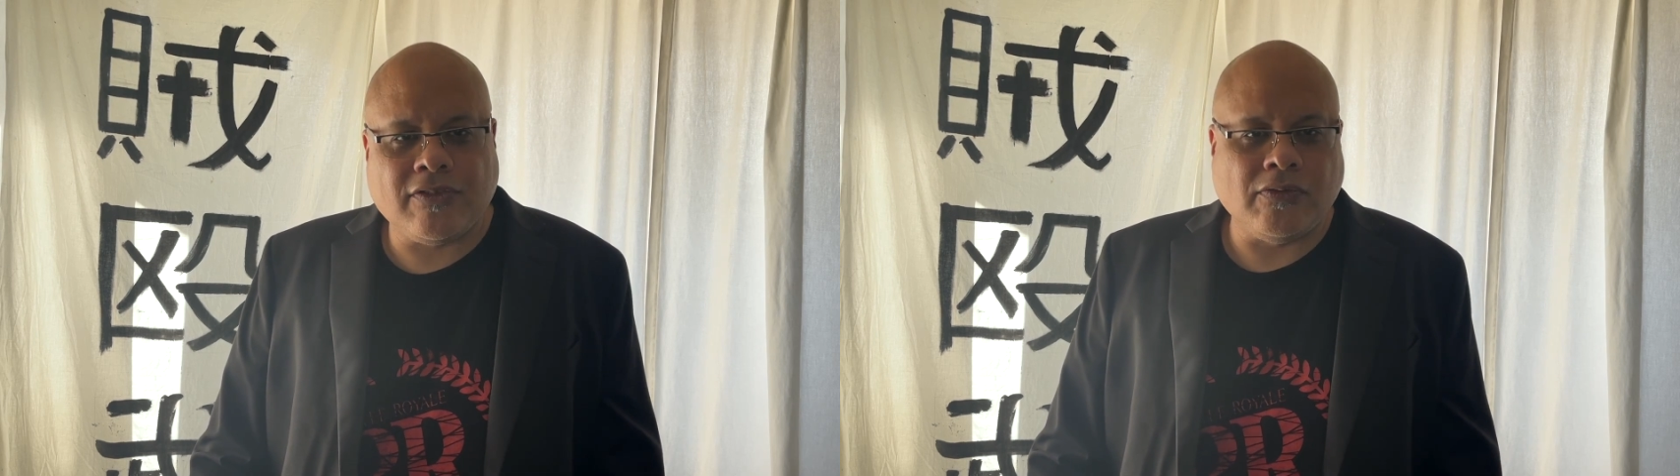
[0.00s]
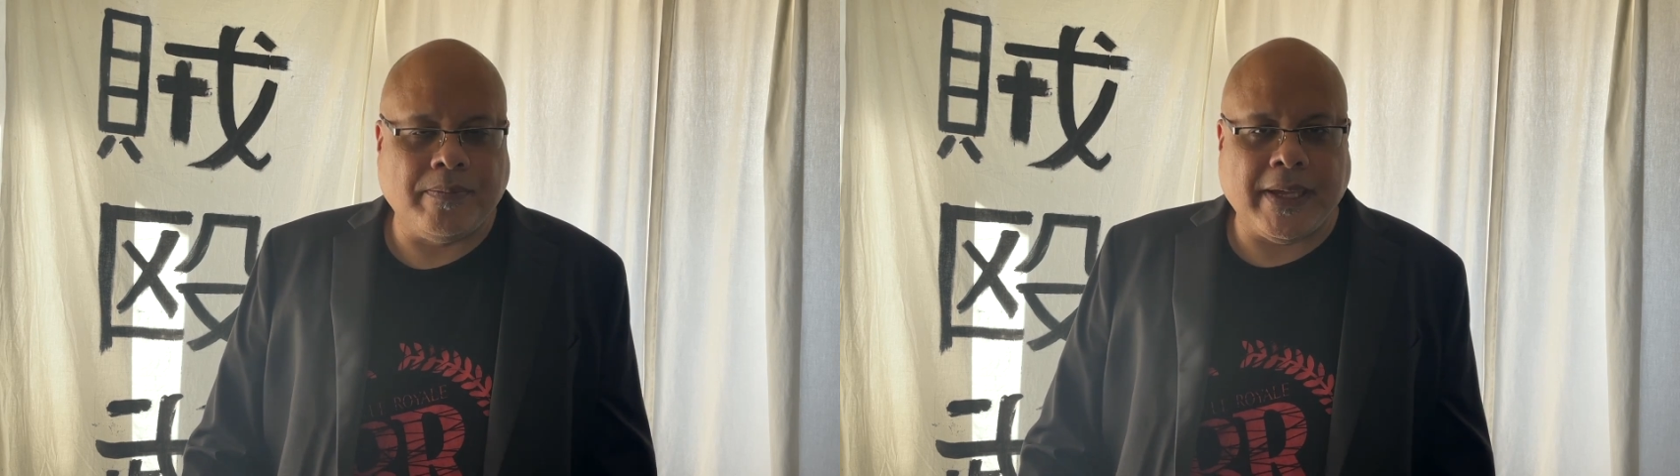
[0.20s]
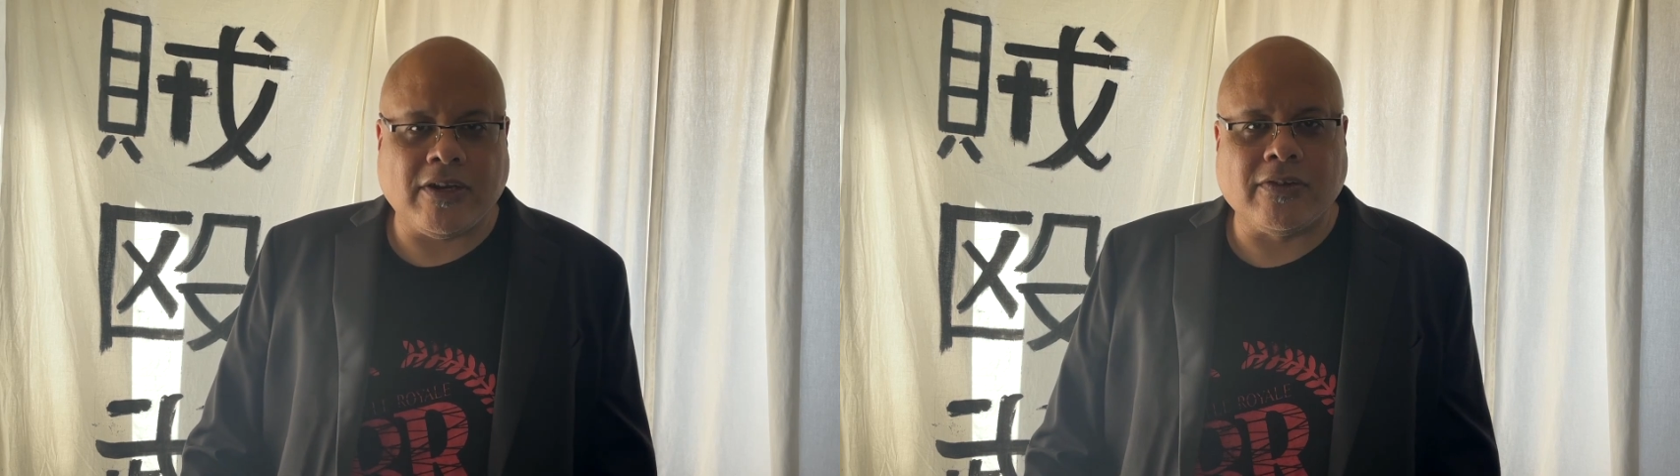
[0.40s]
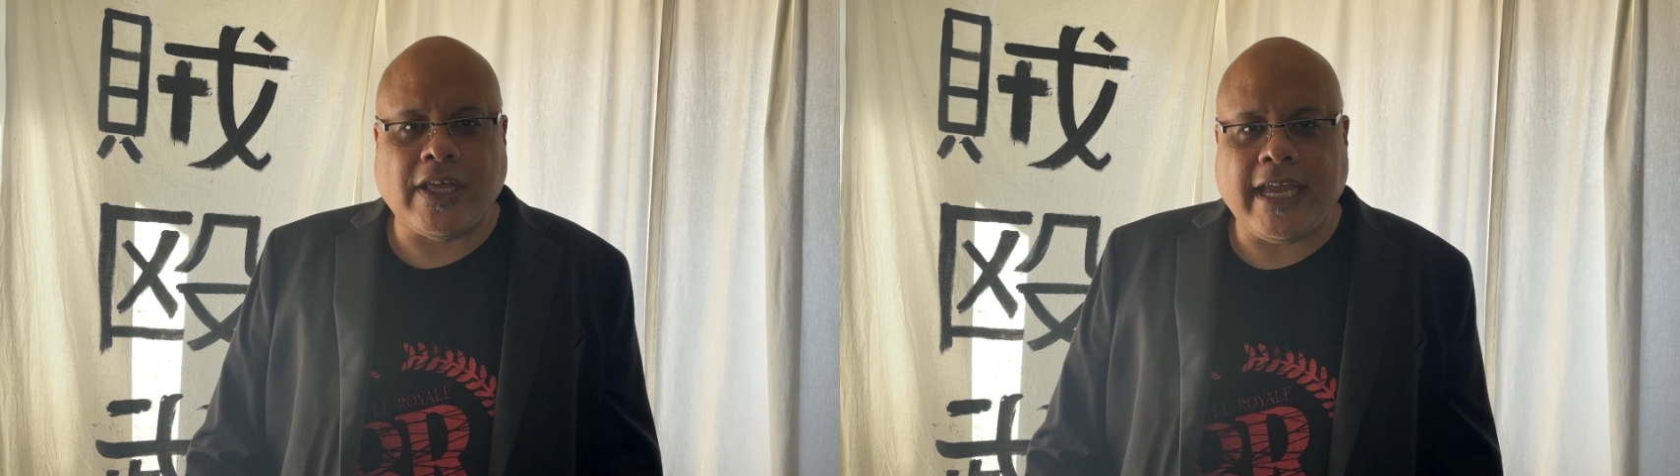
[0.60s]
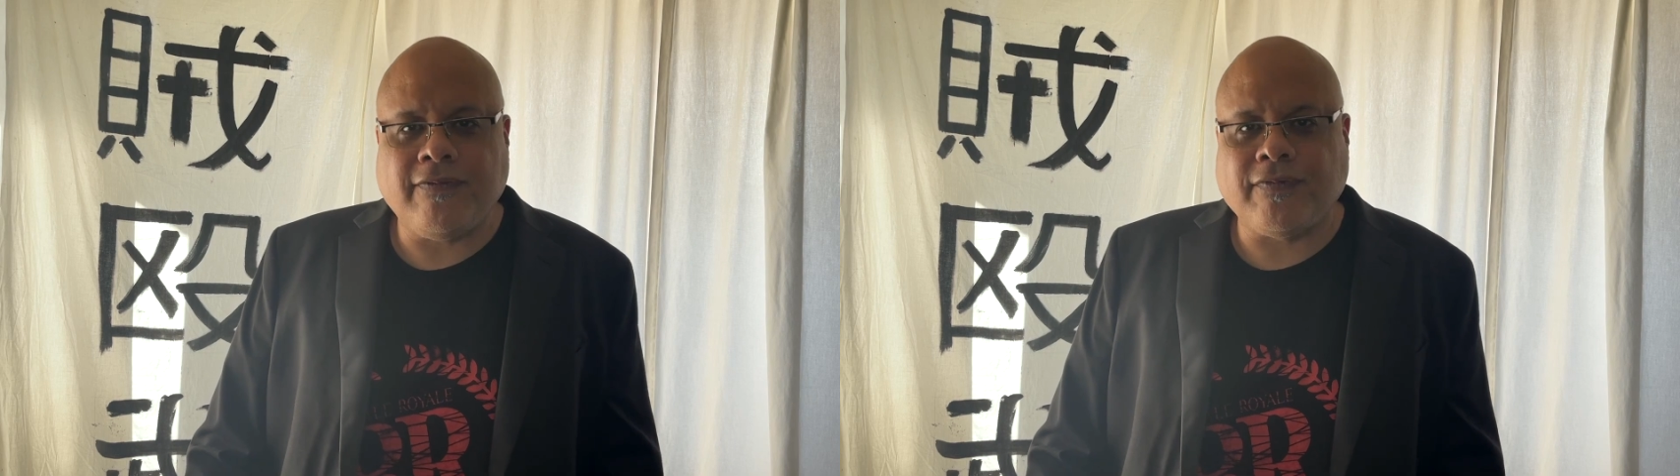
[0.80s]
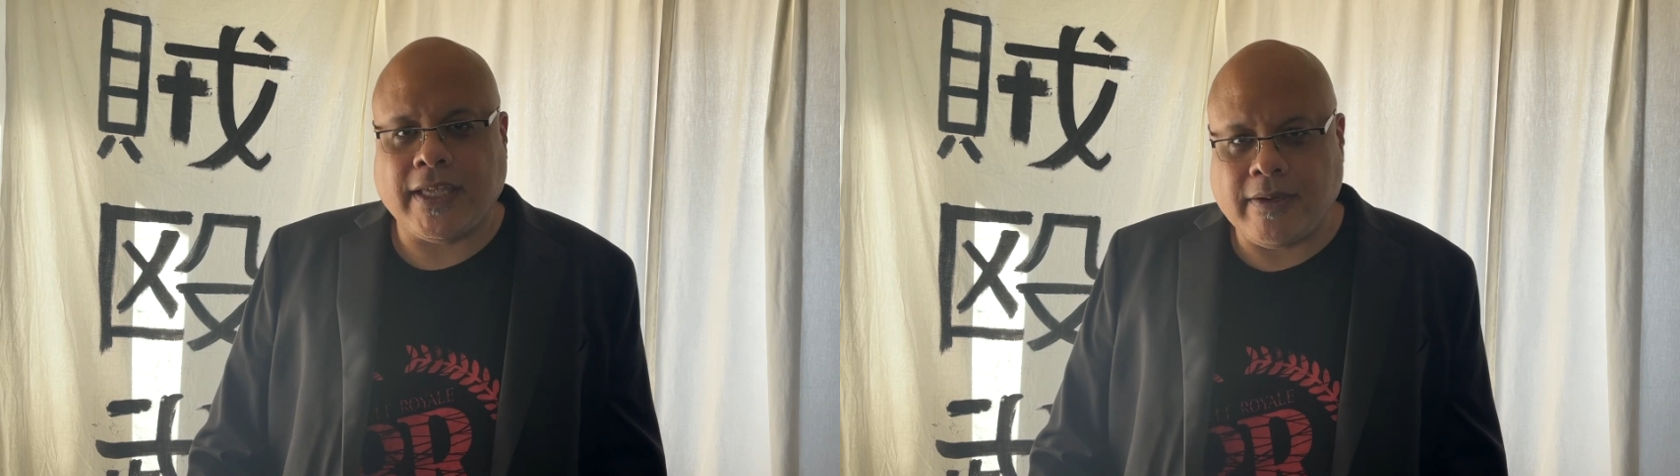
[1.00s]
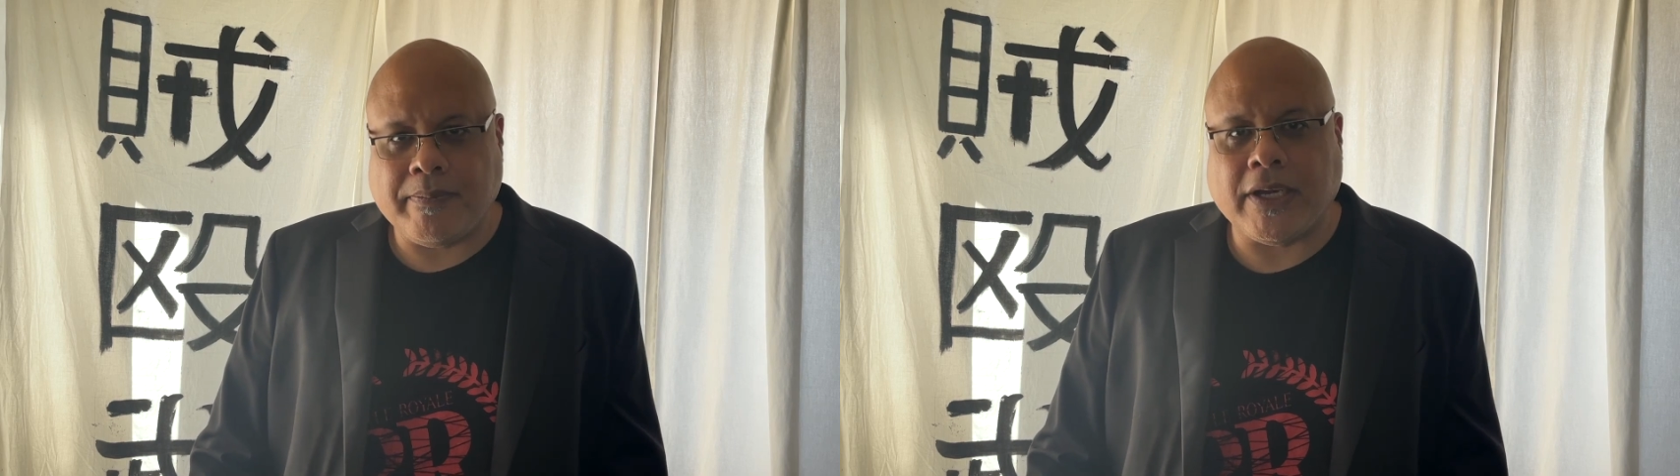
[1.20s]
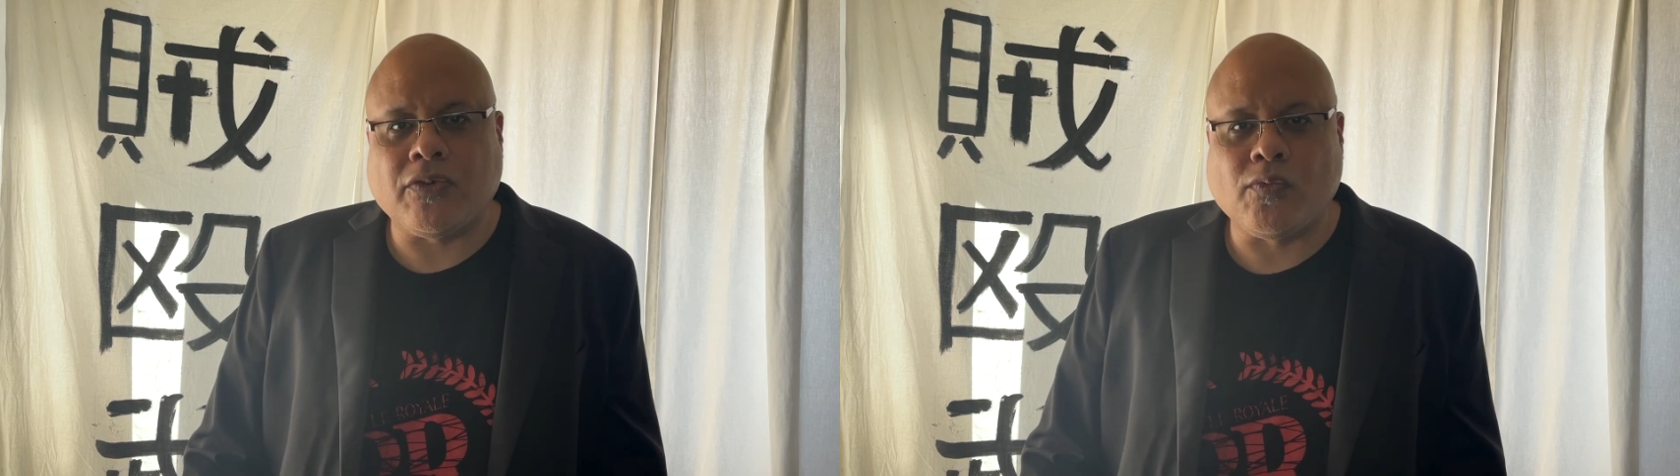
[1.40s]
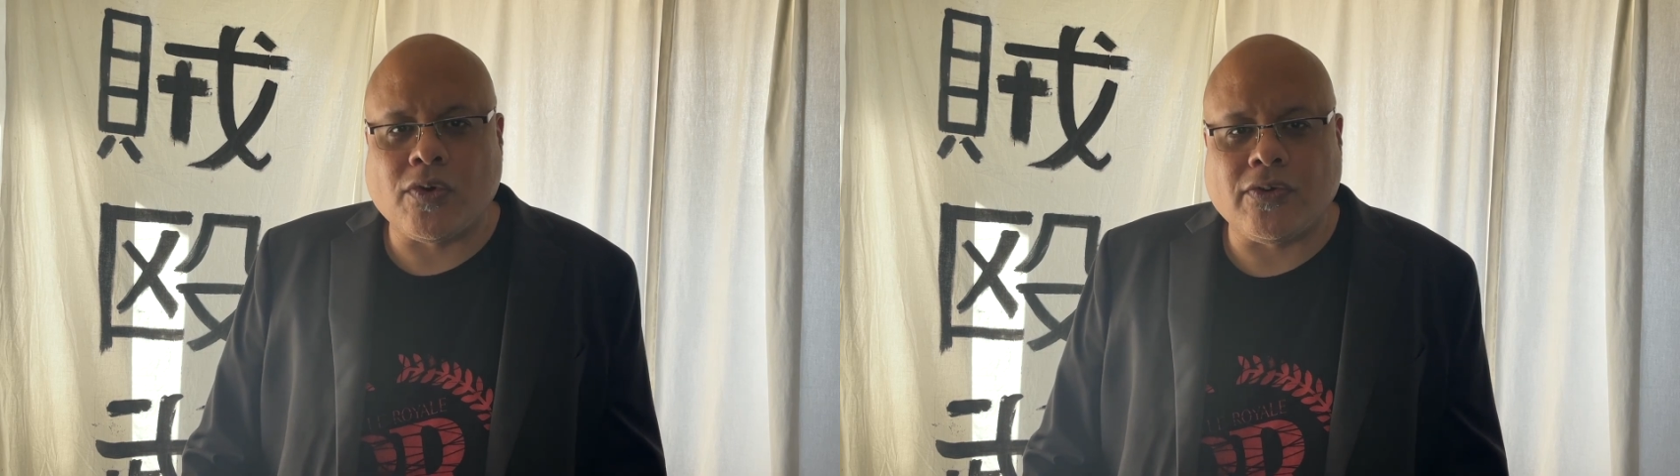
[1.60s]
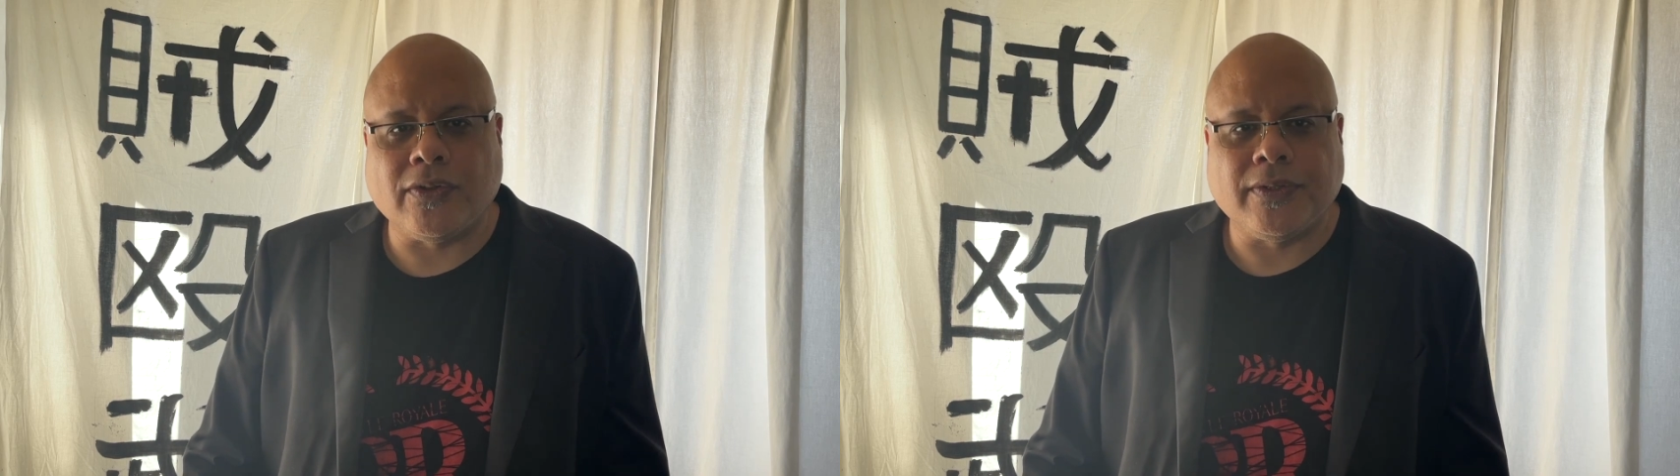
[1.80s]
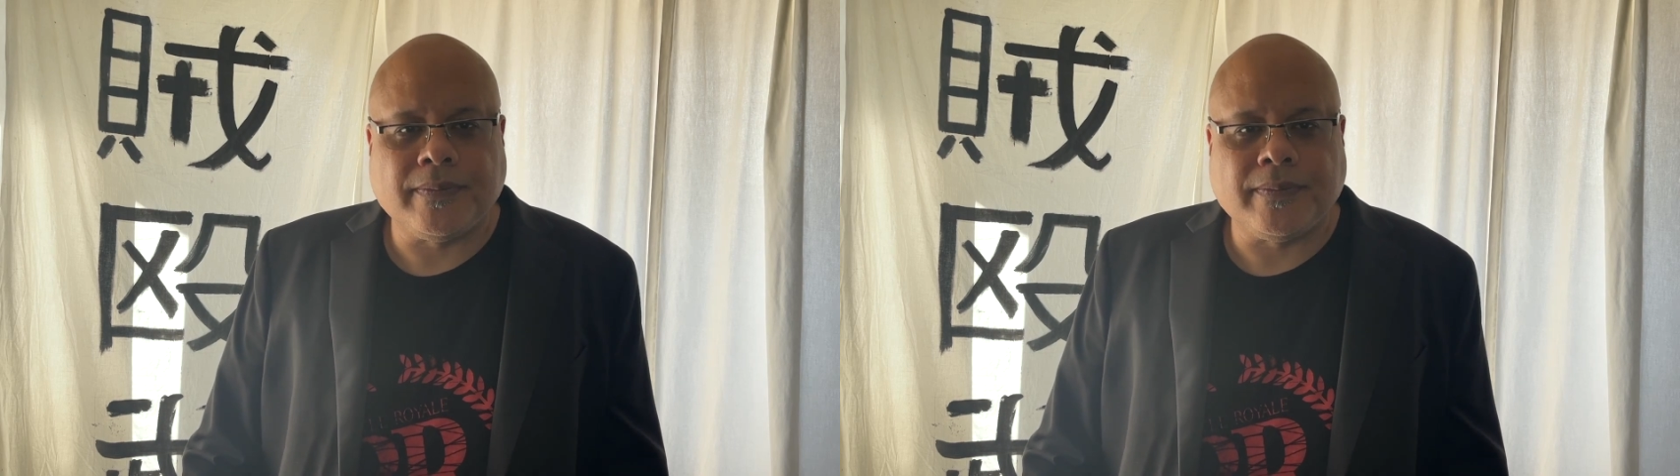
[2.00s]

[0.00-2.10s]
to a better life and a better world.